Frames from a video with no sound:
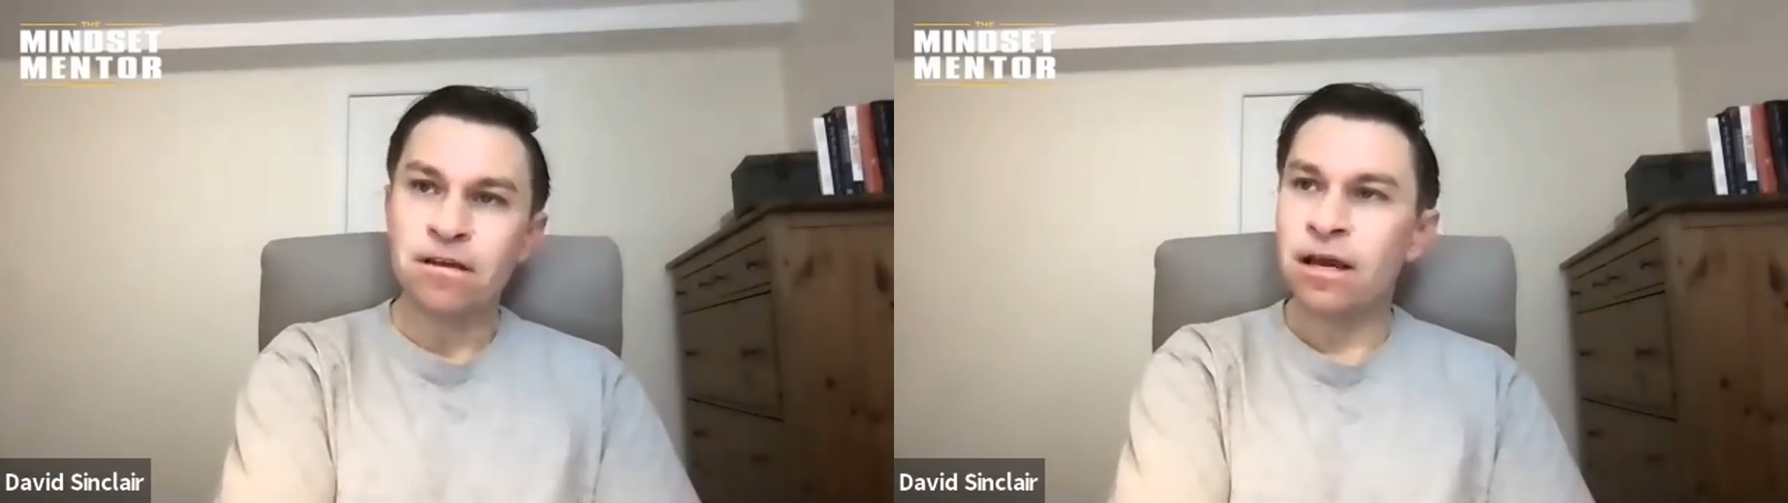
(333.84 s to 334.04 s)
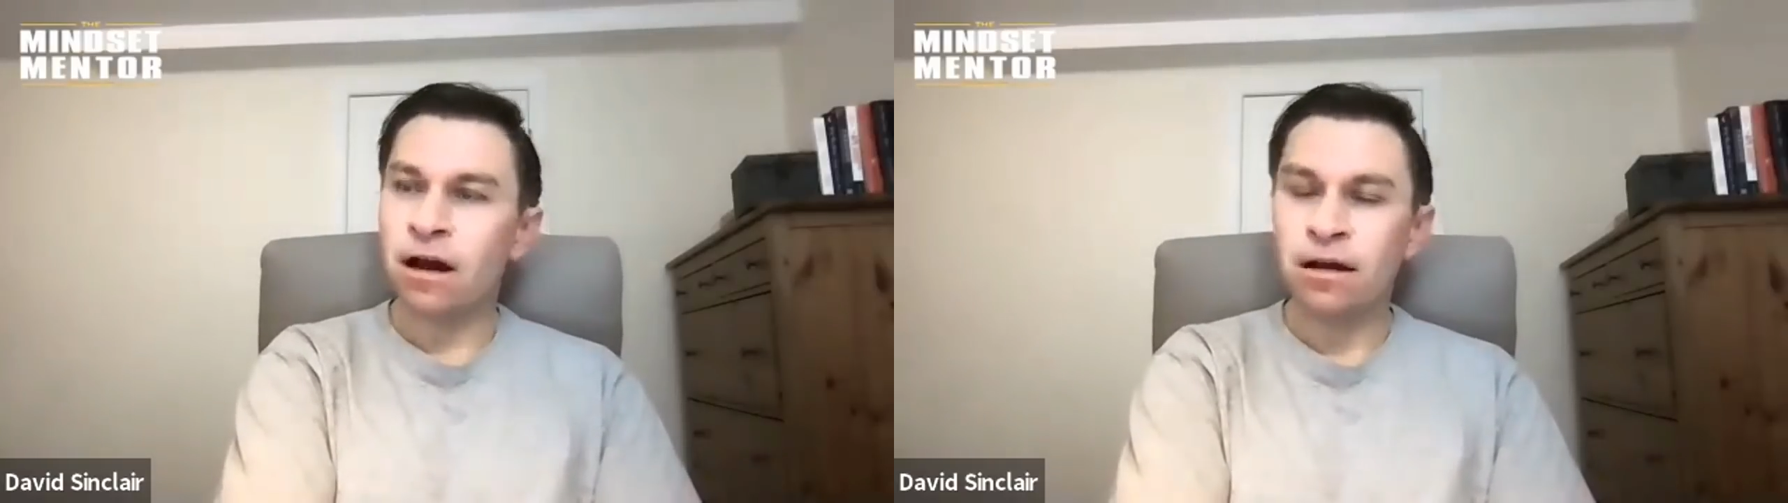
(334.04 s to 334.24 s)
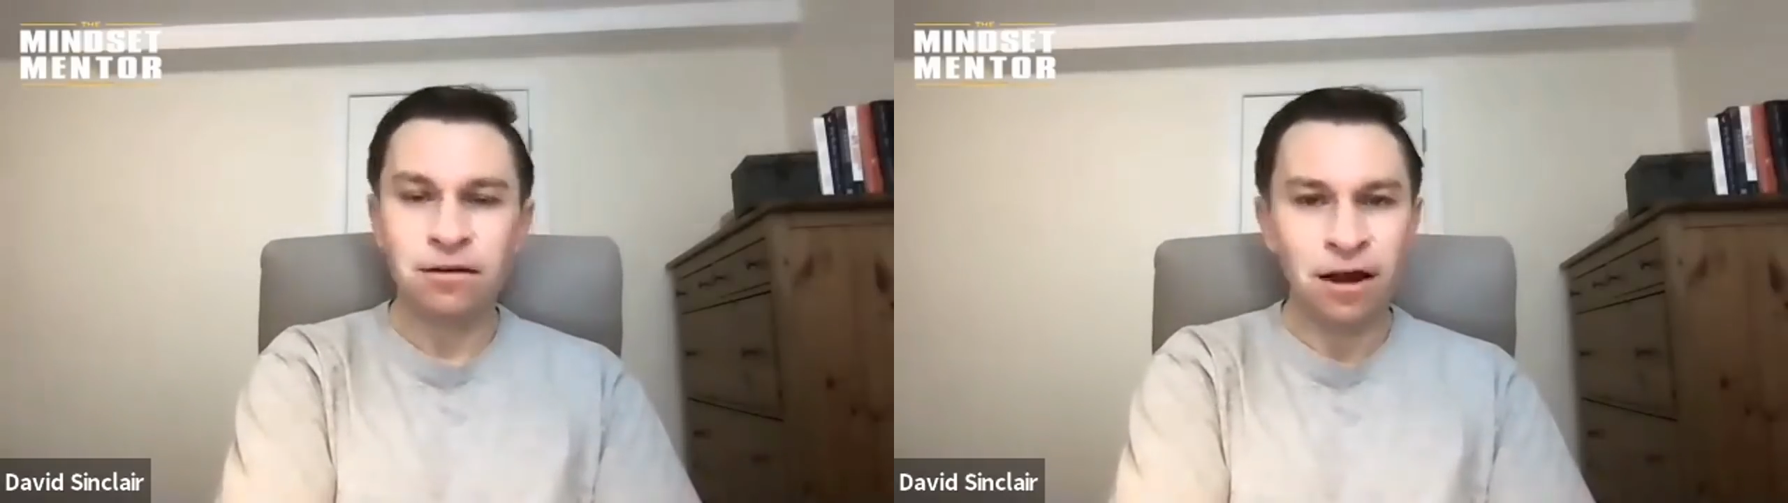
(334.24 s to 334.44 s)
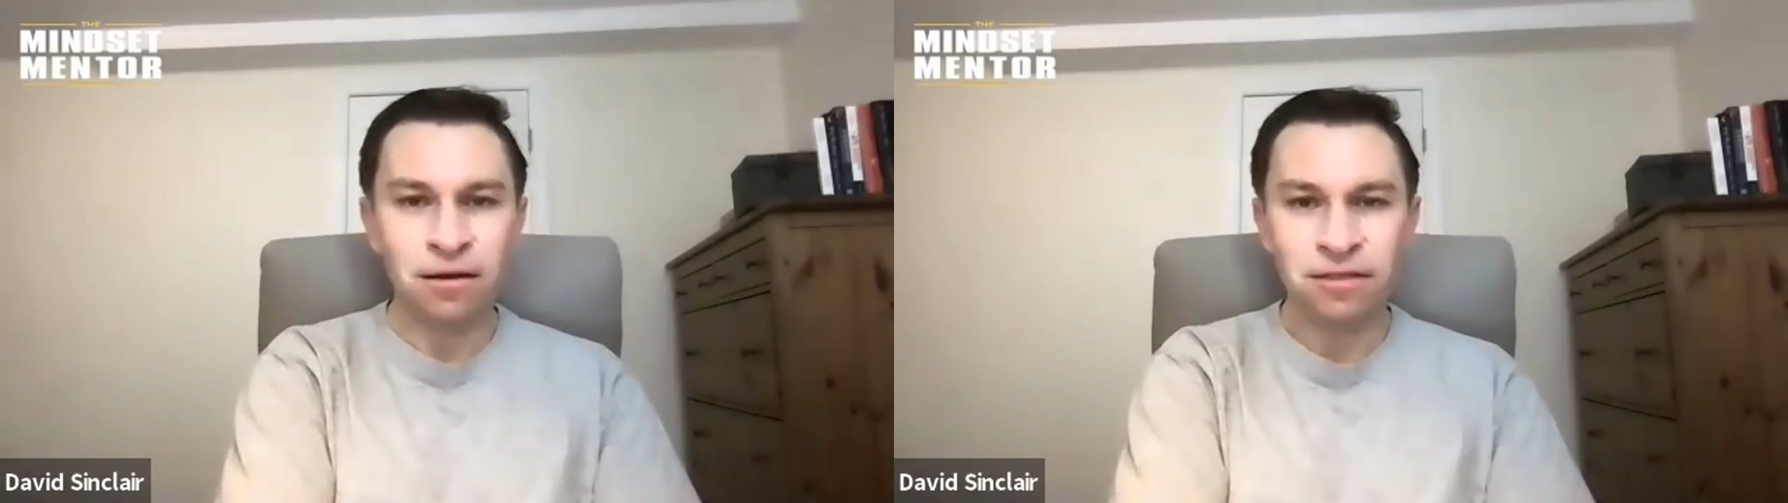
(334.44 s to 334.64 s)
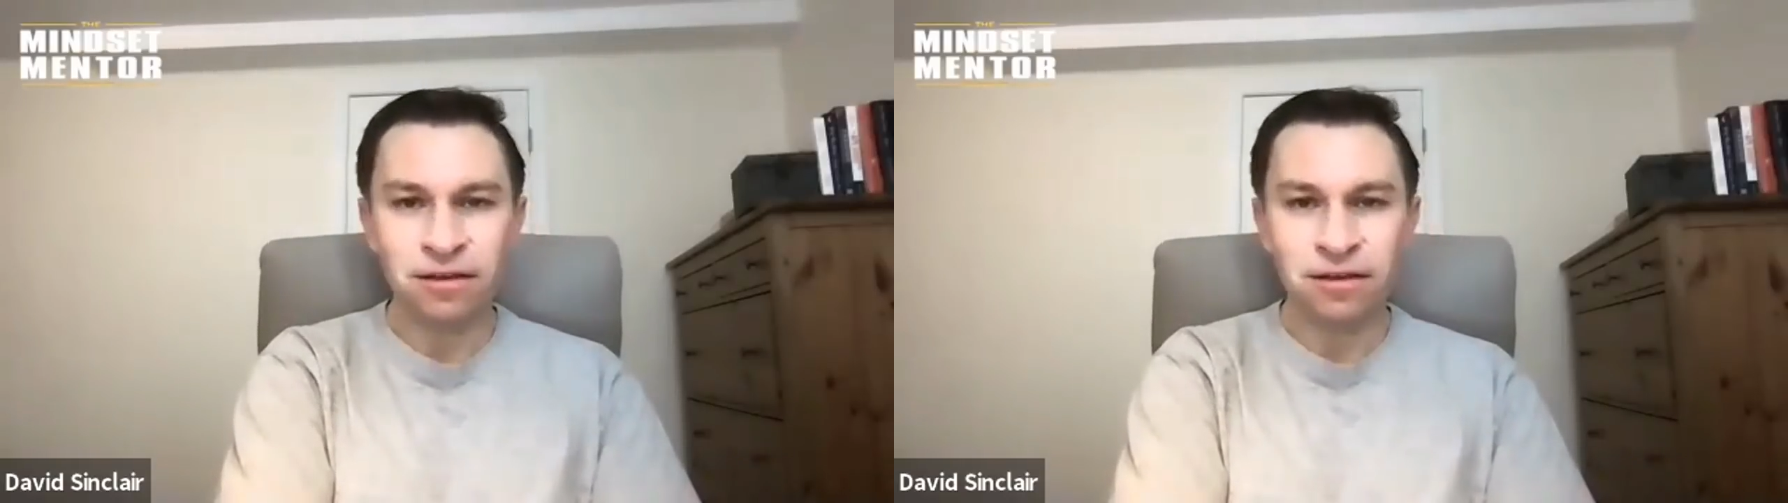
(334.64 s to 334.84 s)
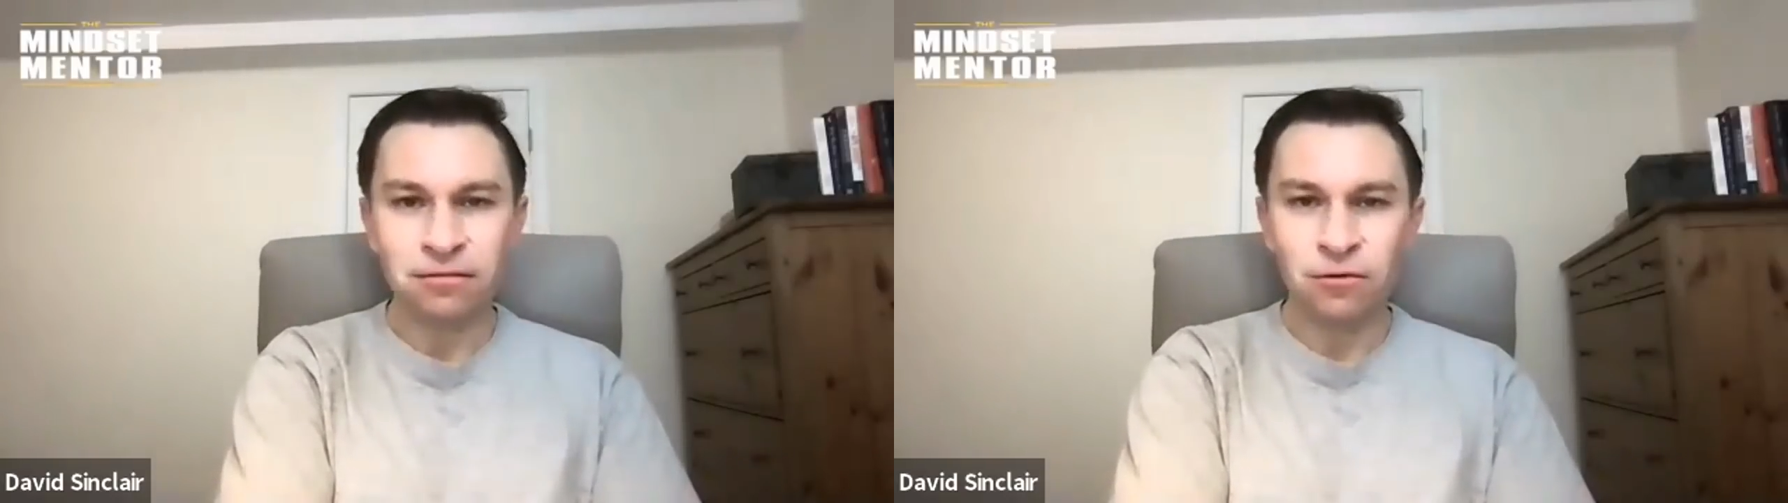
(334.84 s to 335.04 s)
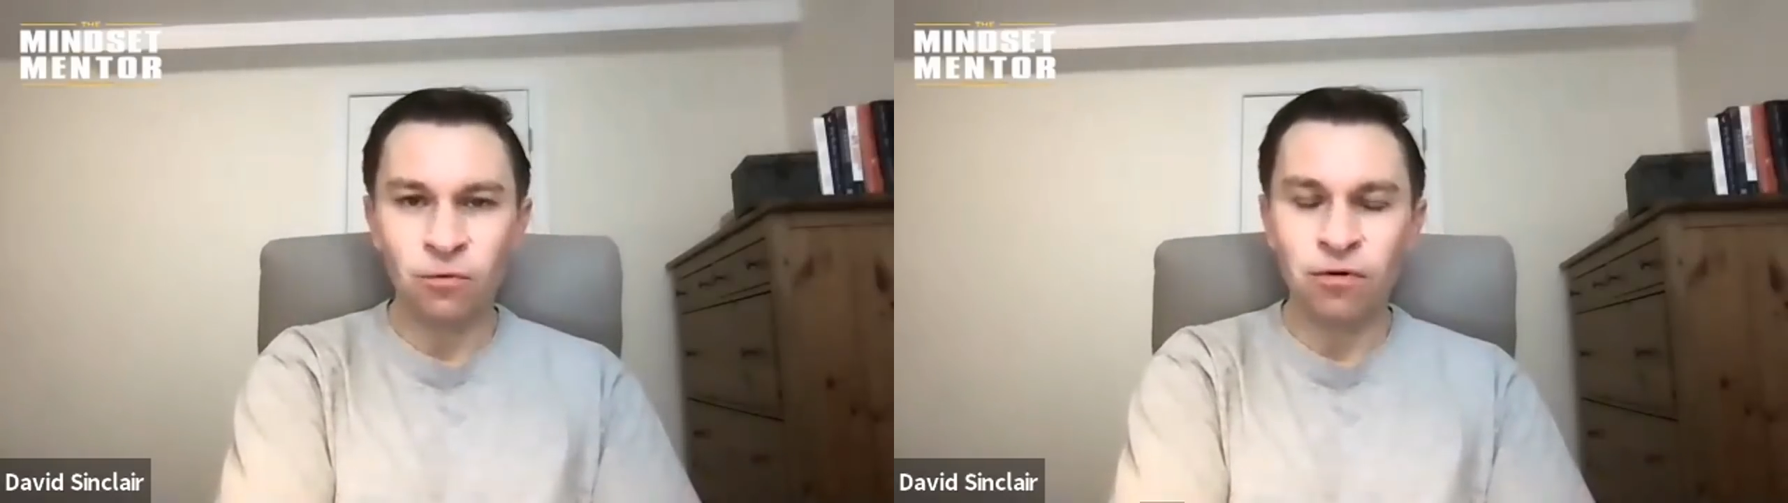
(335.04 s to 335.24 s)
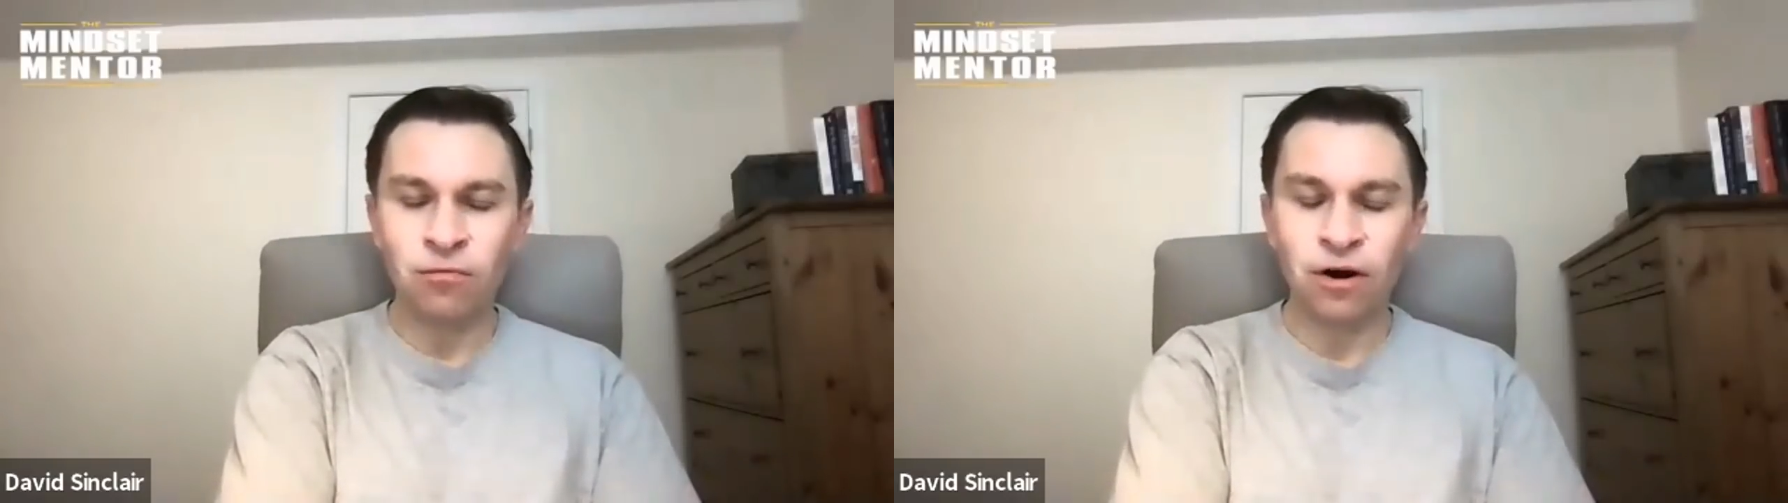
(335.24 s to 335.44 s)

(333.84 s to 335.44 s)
yeah, I, I think well,